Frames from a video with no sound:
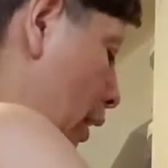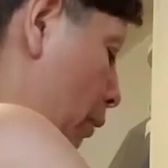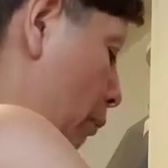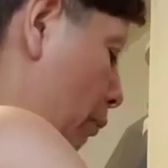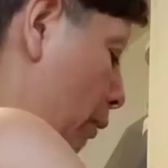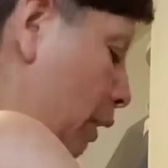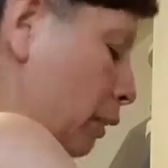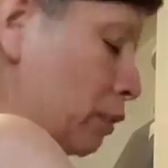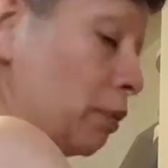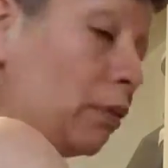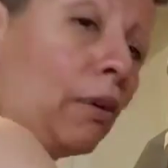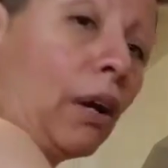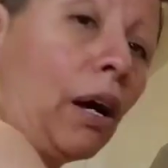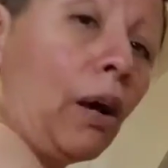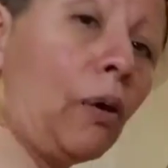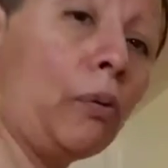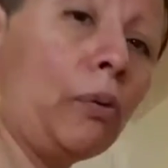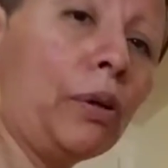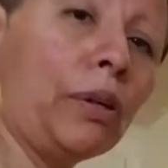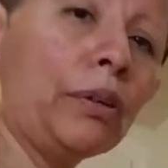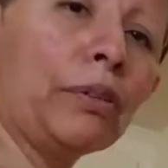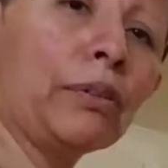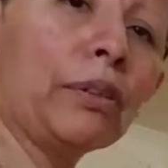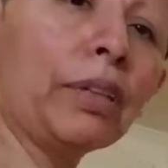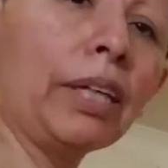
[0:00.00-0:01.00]
have my
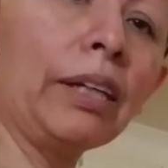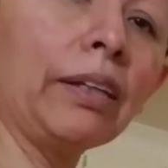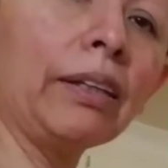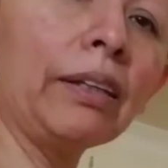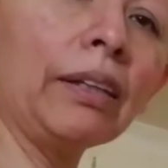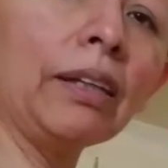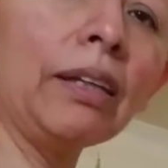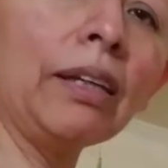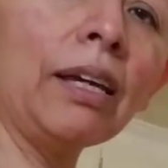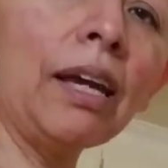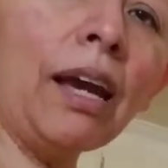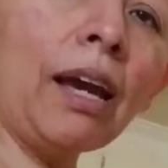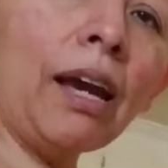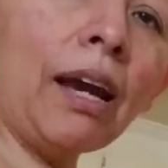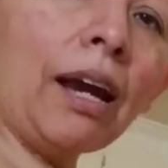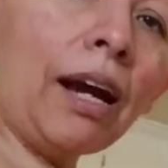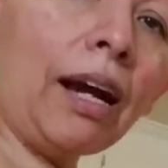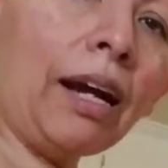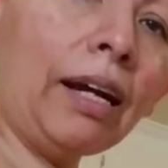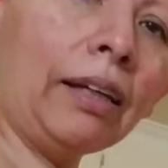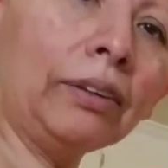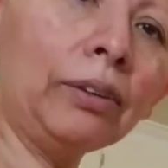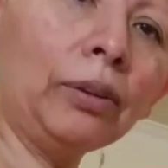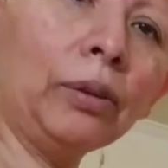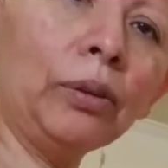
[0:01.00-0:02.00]
flour ready,
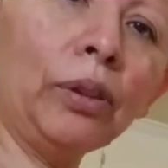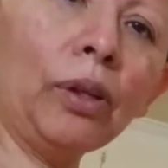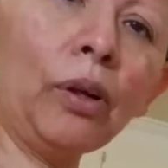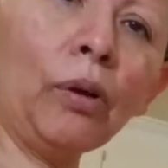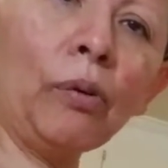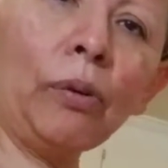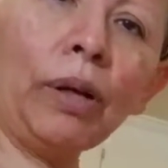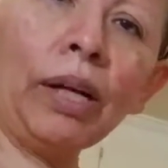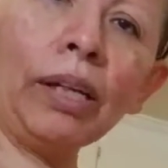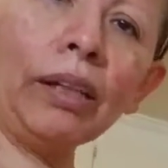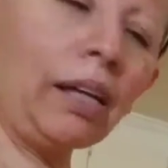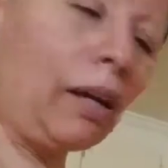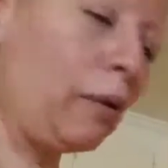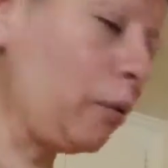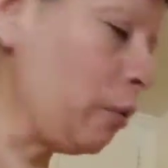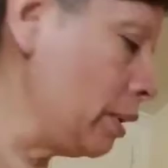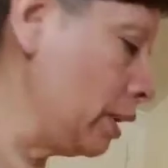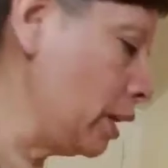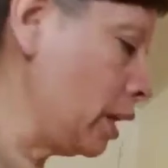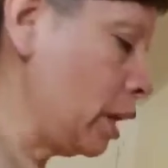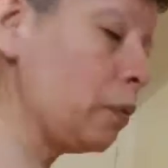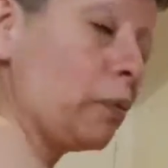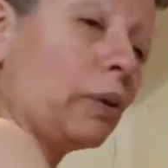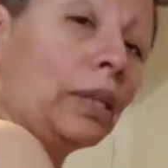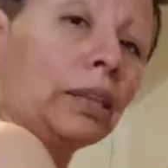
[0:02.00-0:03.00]
and you know what,
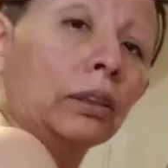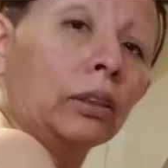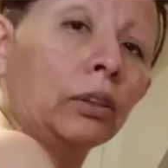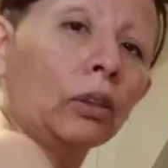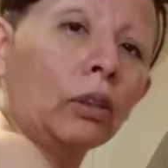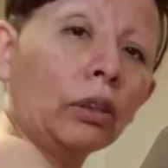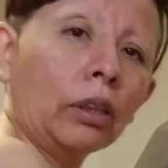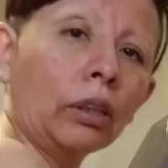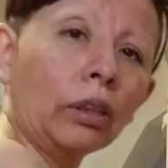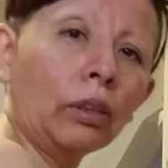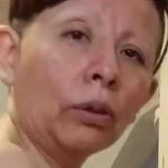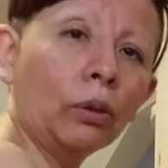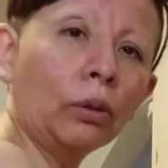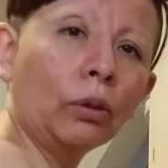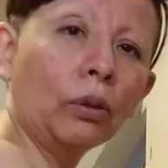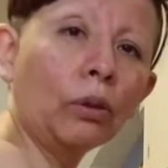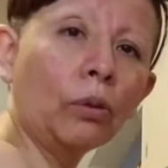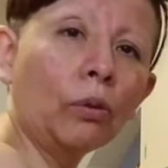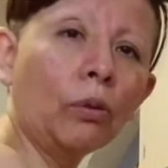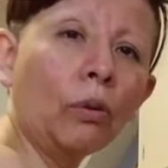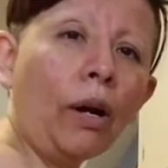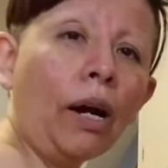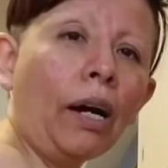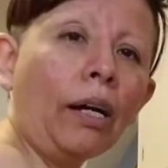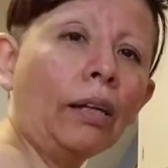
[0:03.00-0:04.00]
when I was talking to
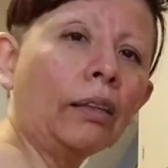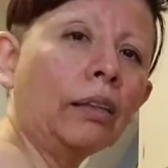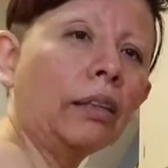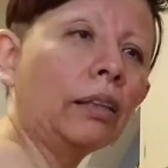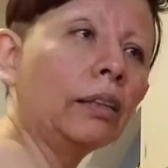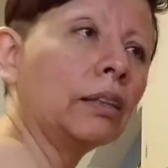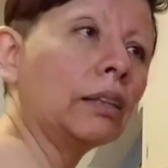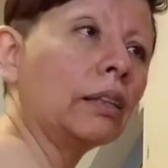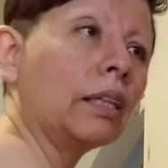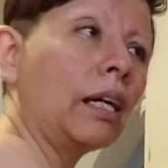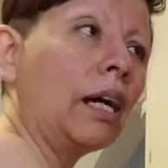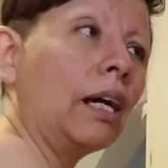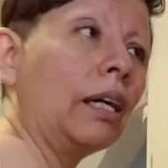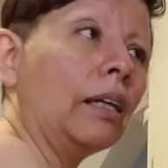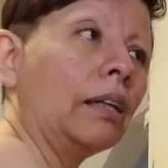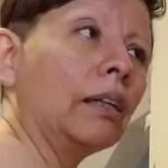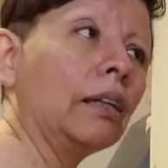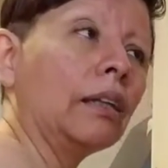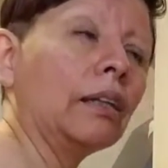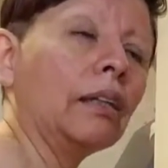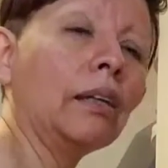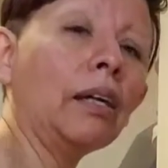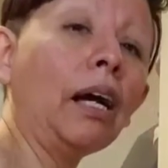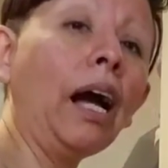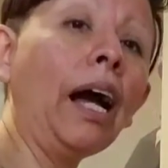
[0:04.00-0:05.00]
you, I
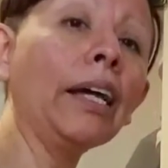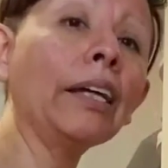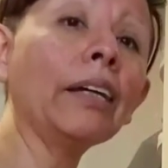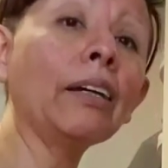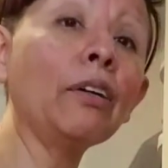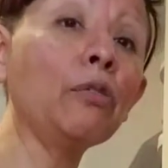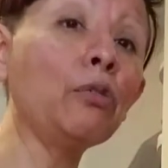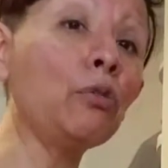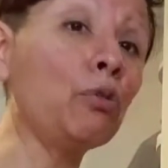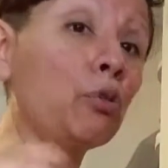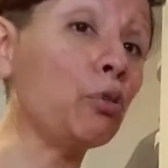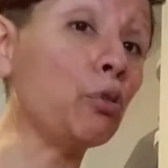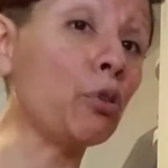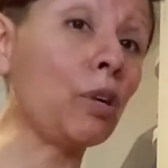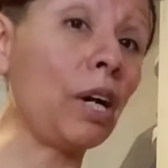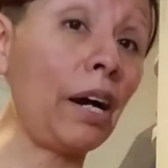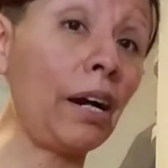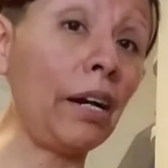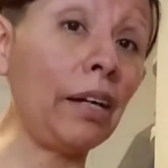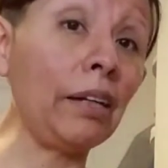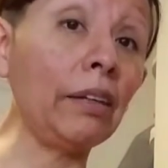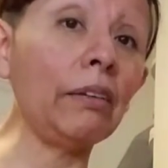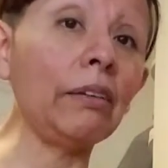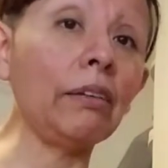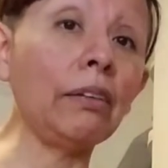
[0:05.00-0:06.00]
decided I can
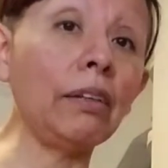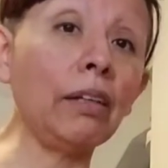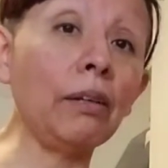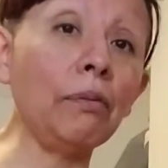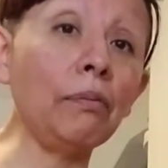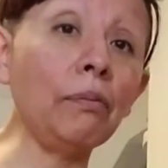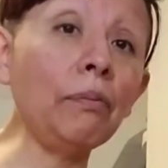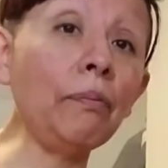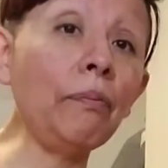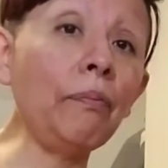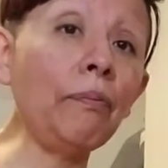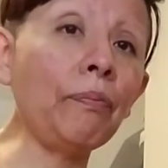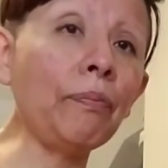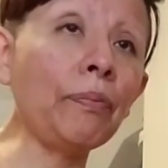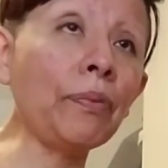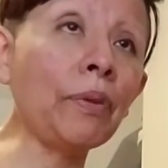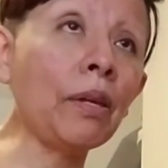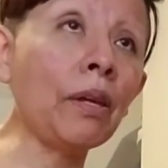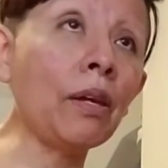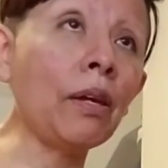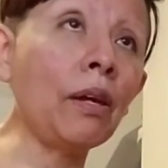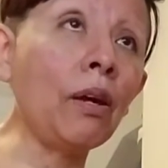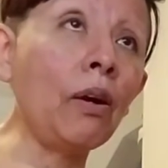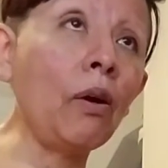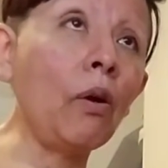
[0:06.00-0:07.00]
fry them,
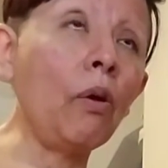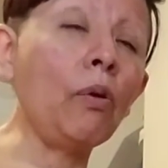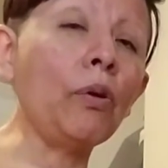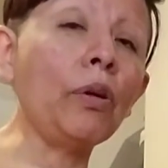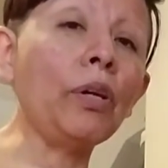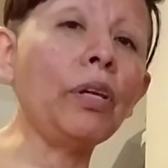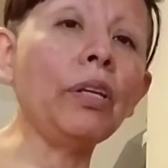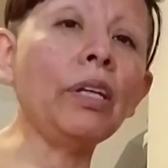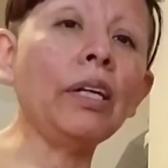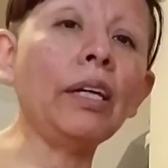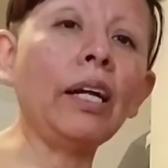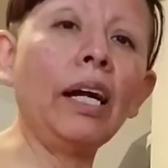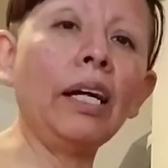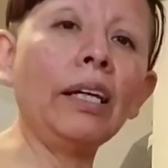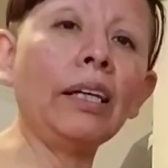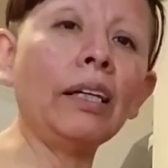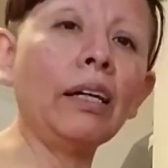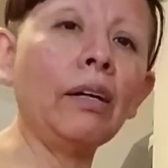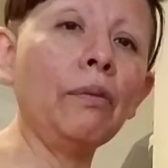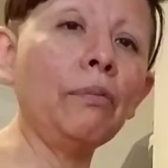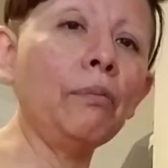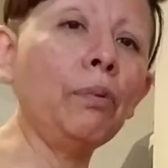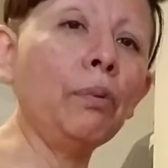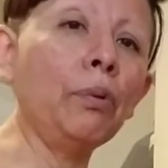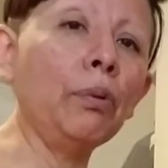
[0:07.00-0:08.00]
or either I
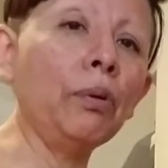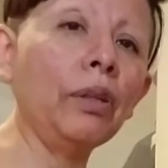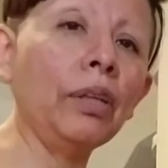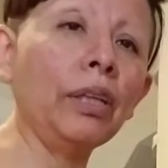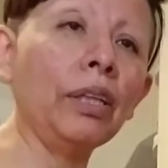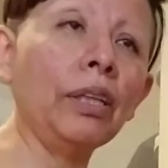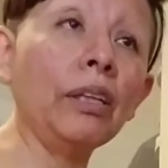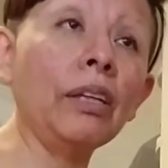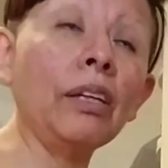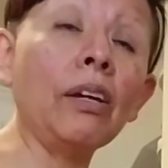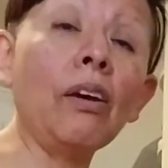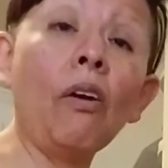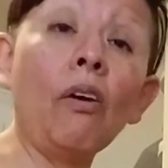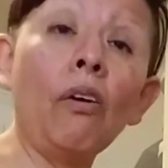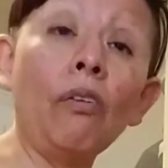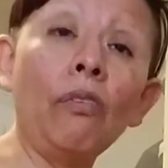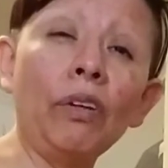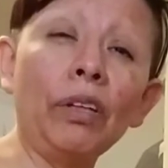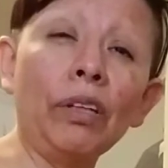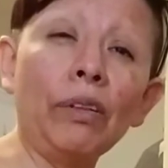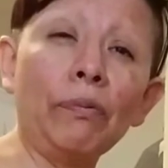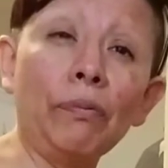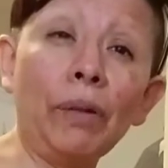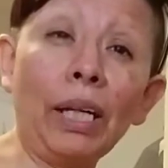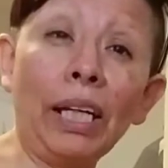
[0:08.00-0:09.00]
can put in the
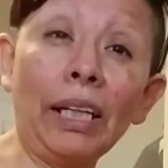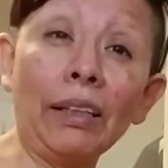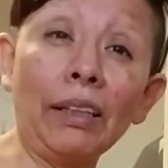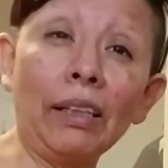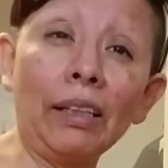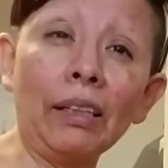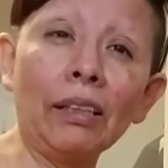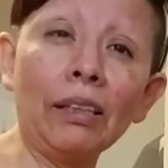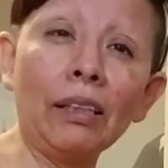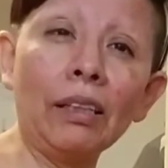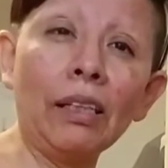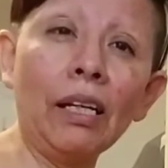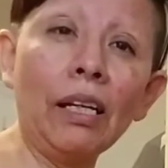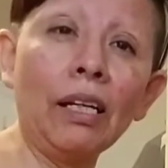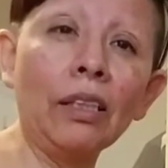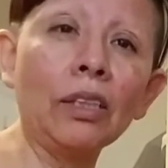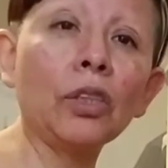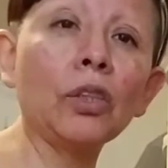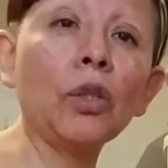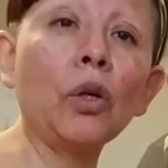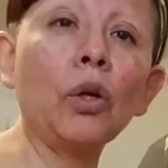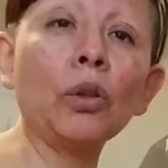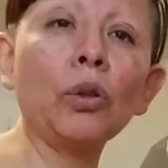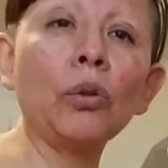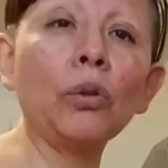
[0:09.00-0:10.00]
oven, bake it.
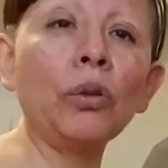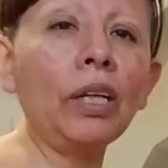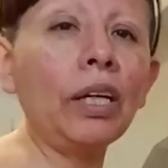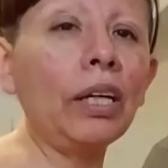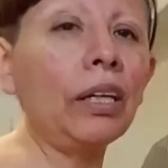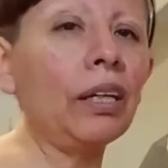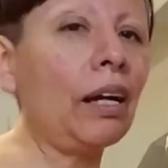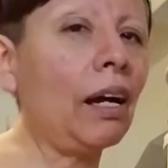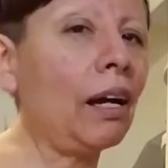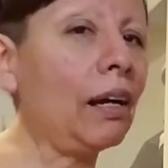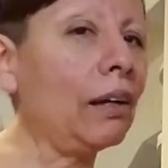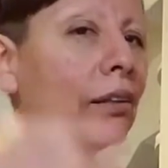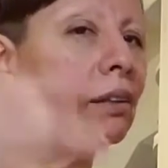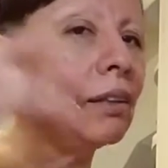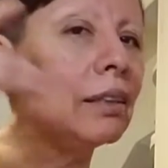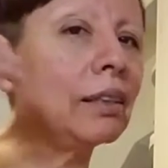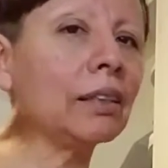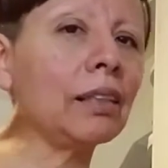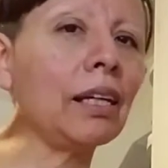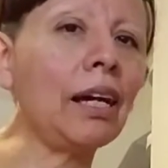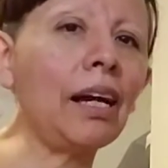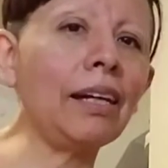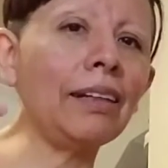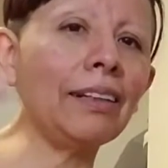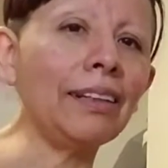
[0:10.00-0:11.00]
So today I
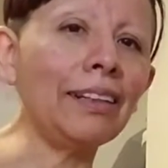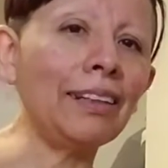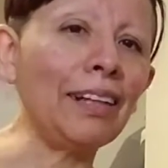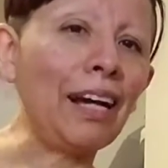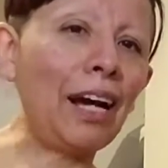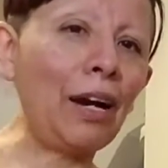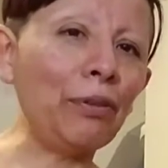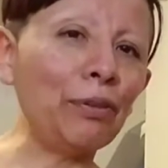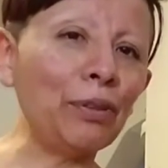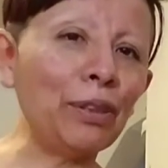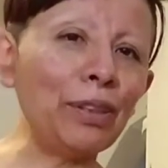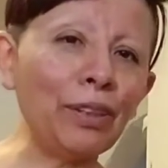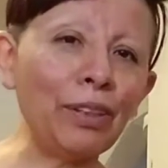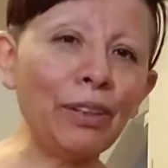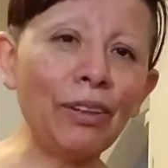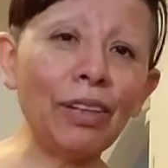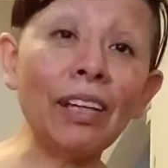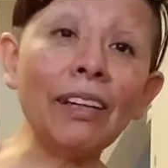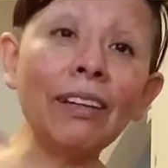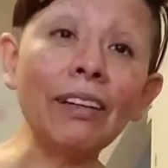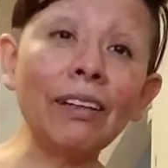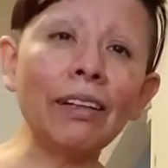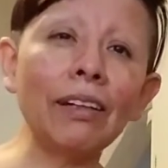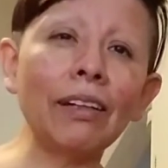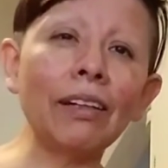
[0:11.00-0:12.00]
decided, after
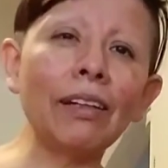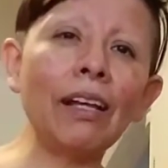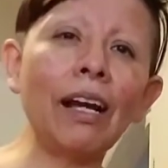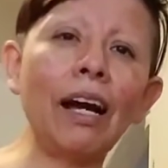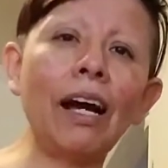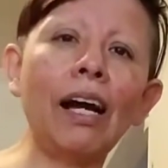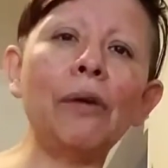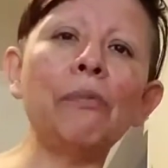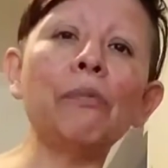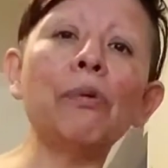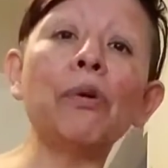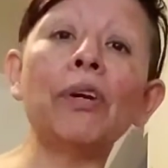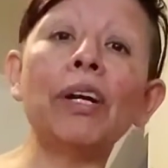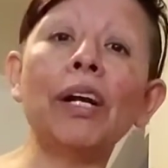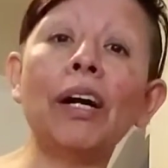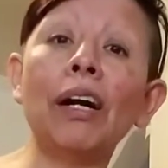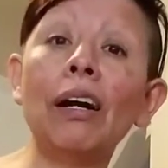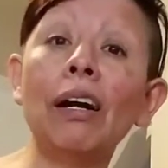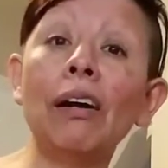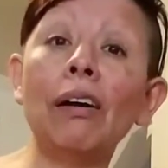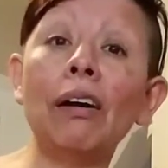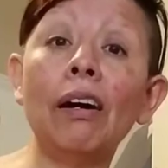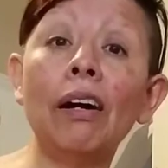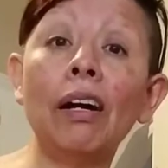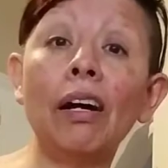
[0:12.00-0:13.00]
thinking, I'm
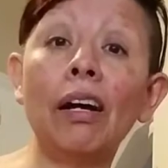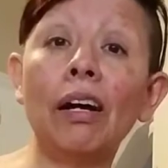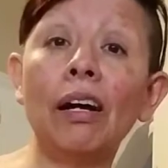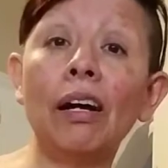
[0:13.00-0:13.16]
gonna